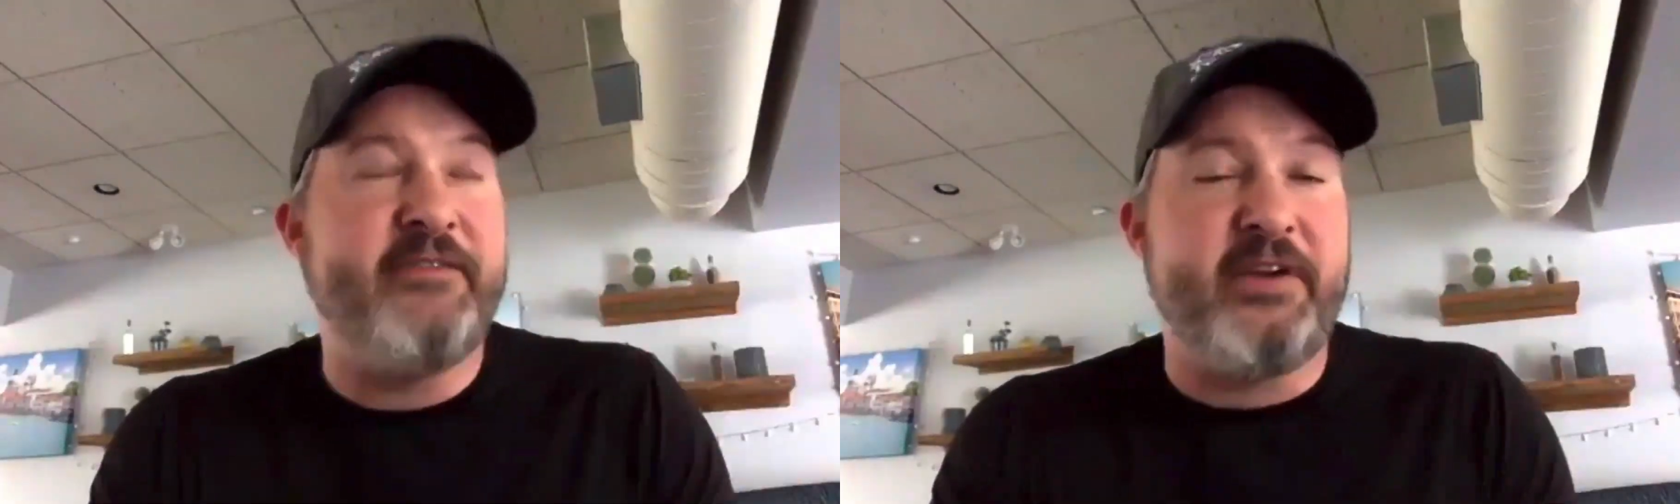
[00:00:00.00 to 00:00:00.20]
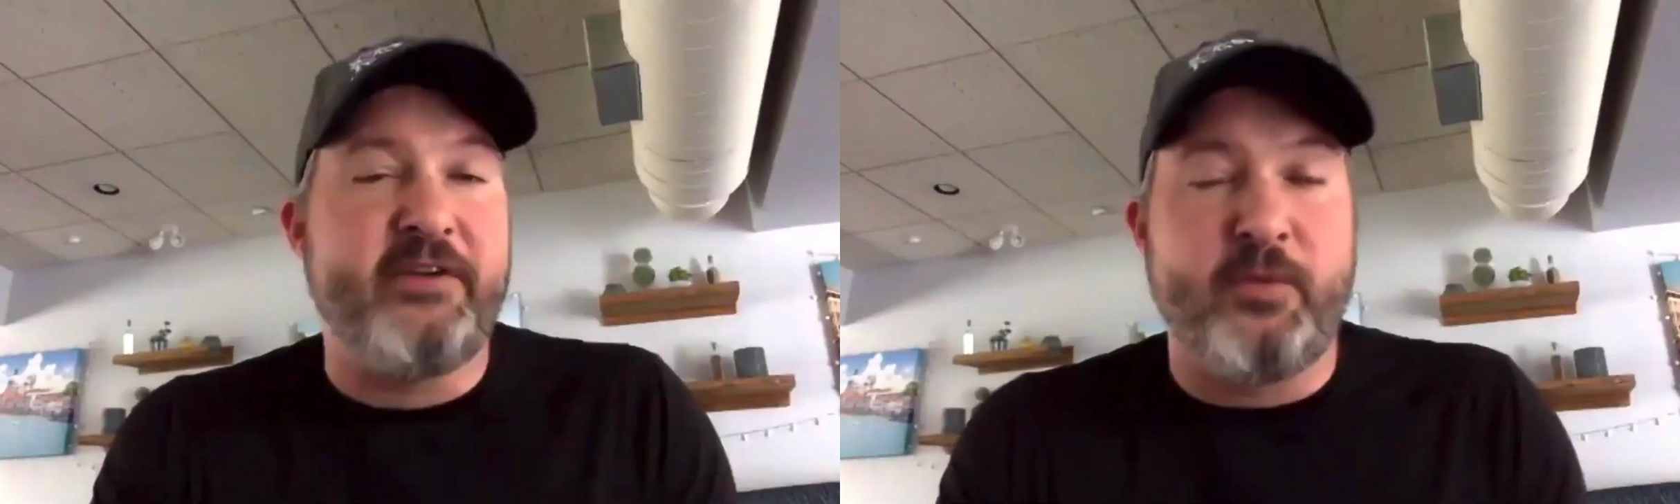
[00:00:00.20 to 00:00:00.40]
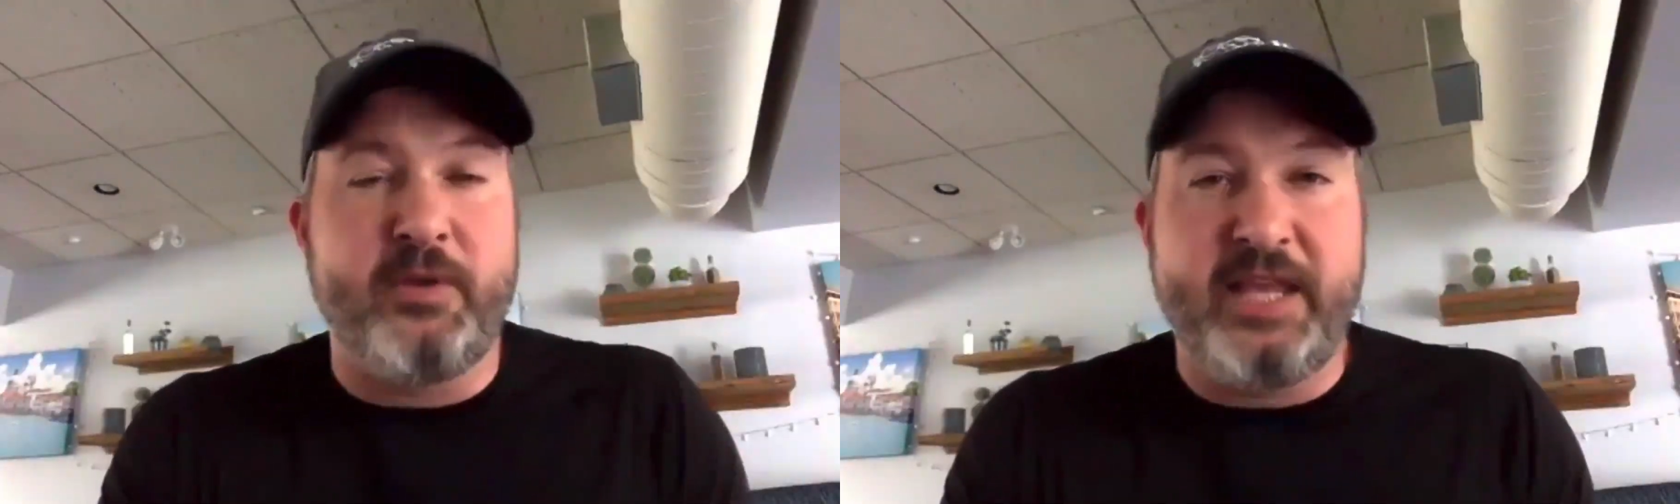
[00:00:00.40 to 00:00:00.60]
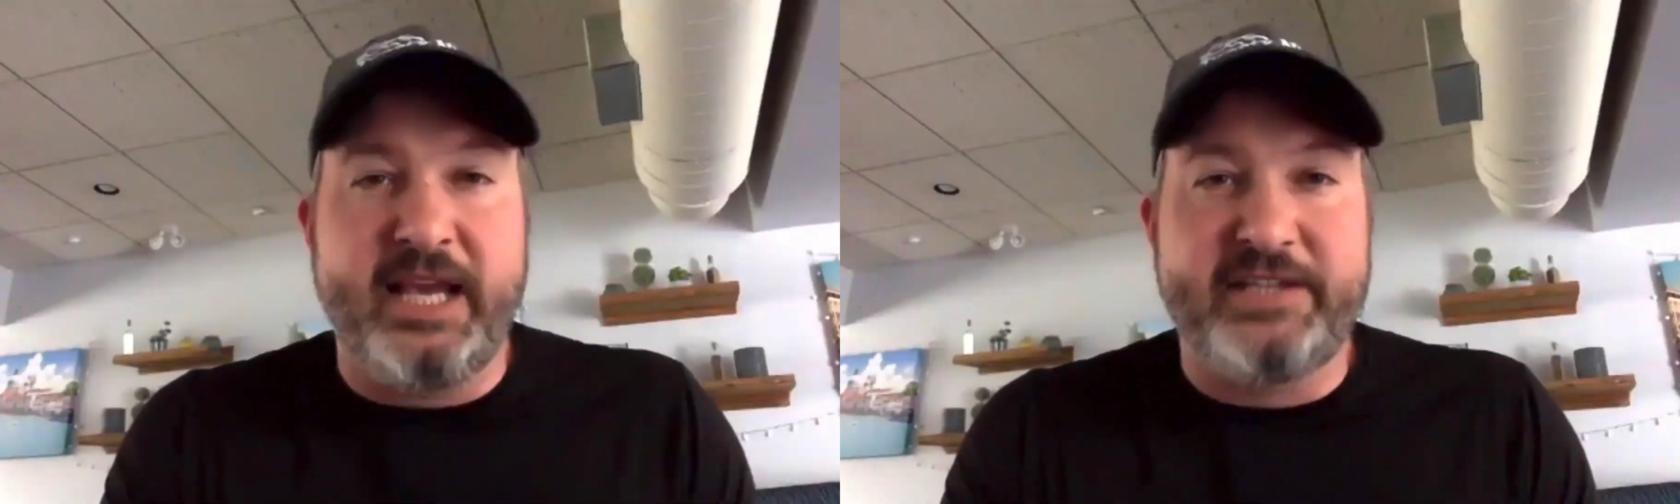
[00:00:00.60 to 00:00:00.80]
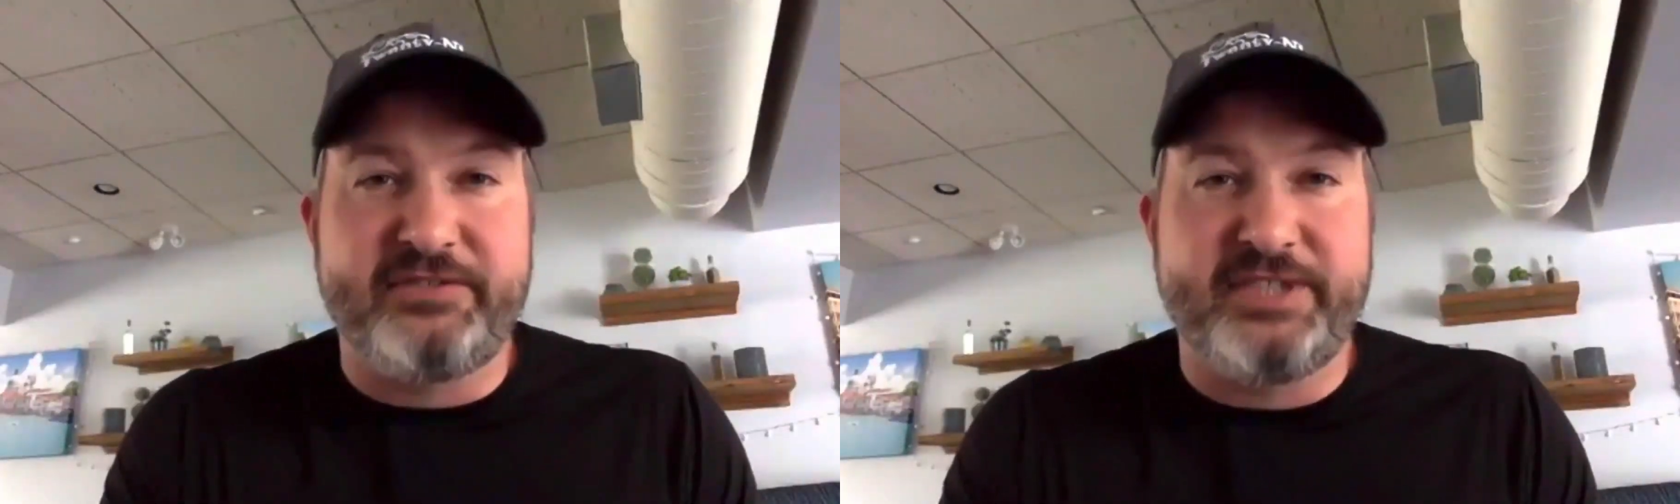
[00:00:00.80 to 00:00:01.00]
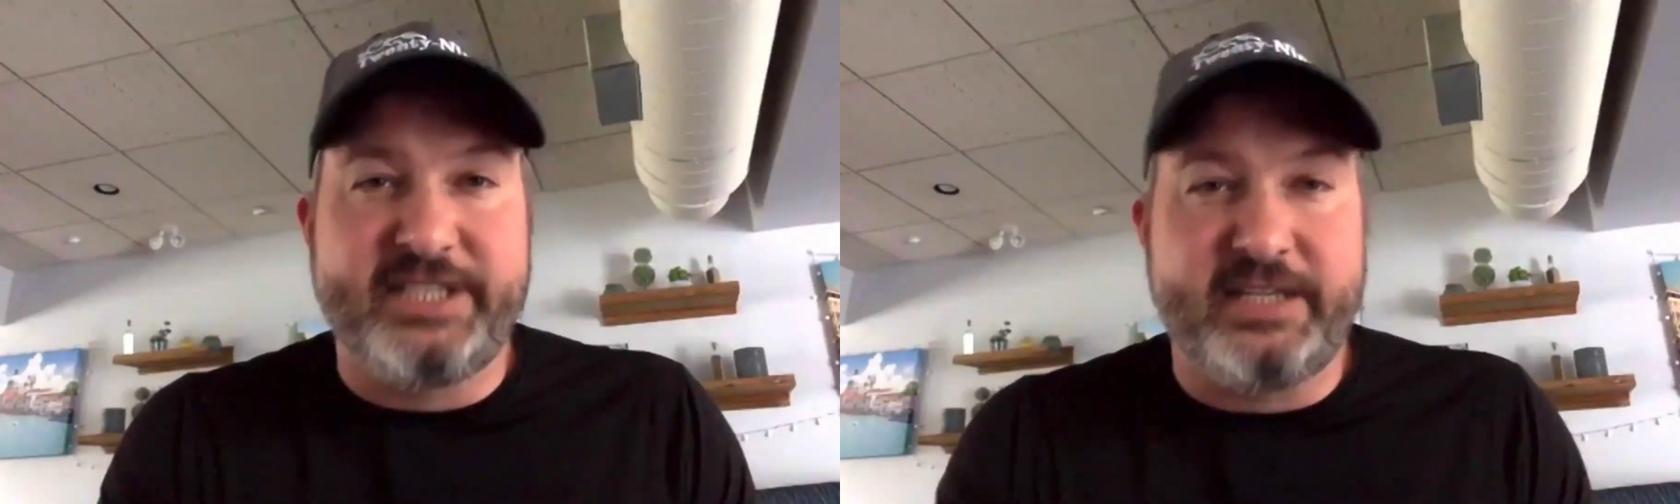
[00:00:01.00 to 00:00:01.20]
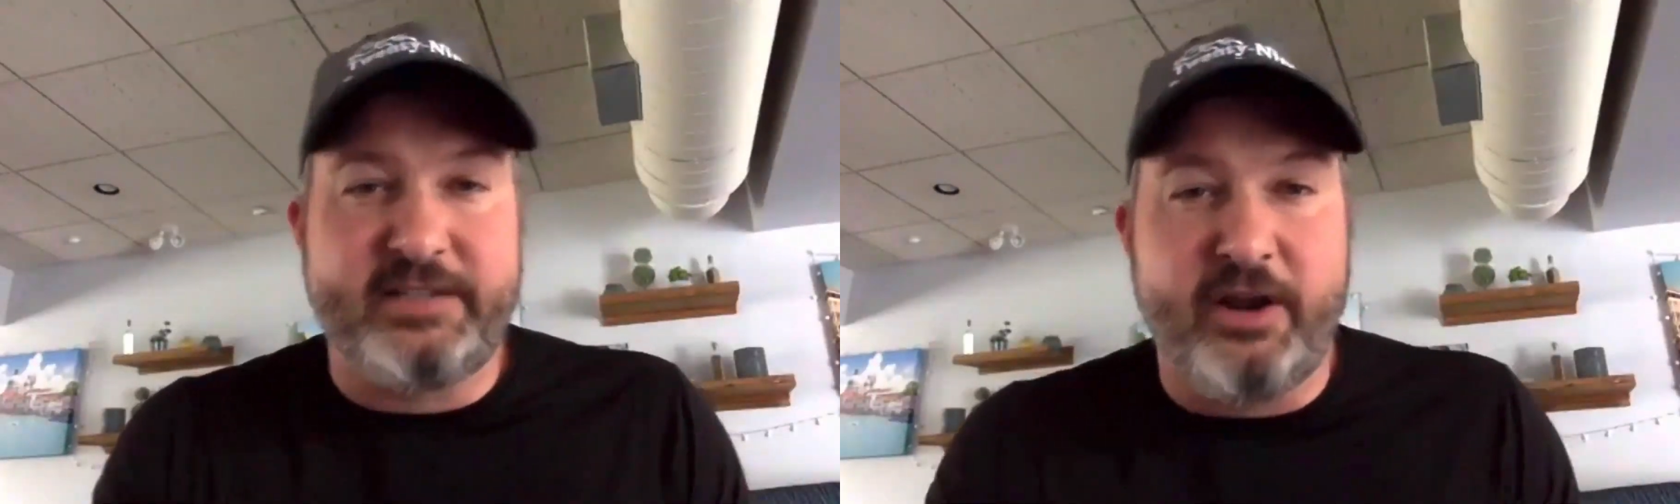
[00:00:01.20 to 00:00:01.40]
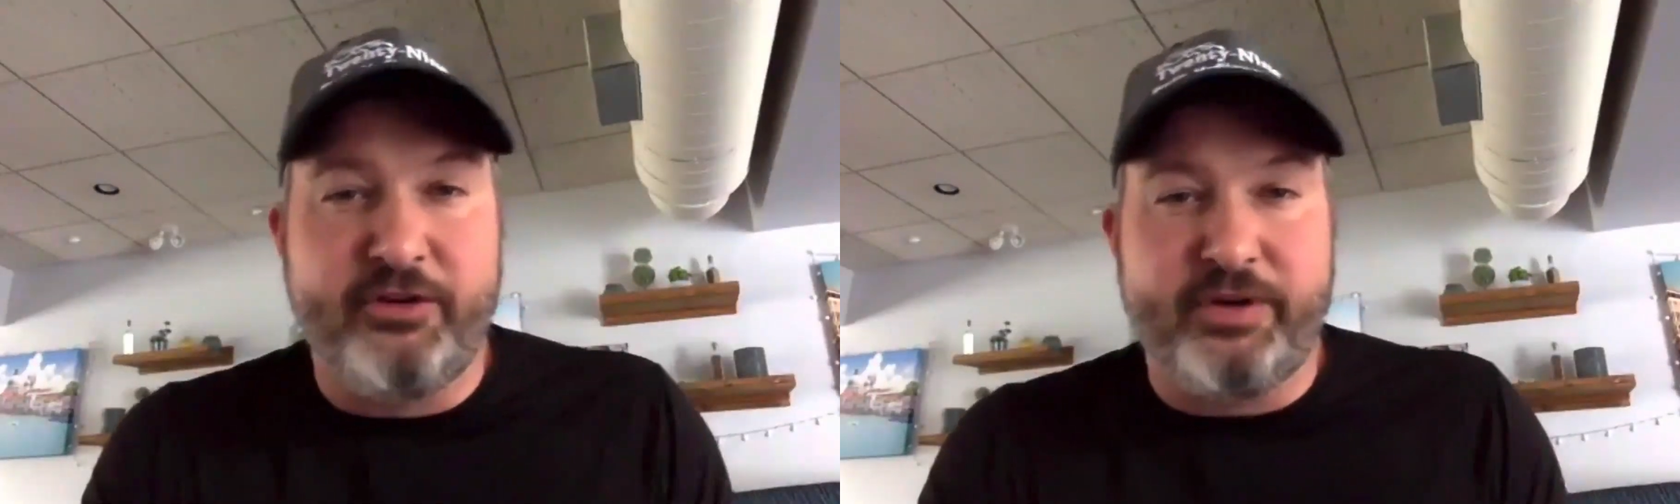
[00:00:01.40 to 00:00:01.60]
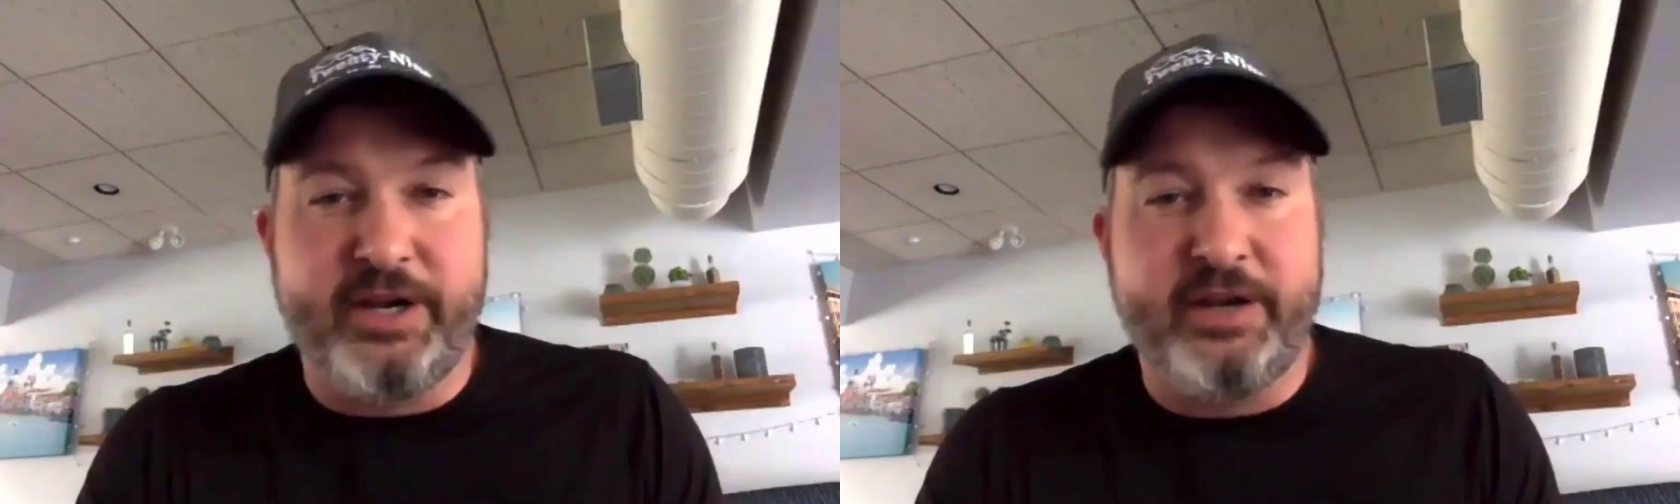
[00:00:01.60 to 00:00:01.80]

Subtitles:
everyone the extra 600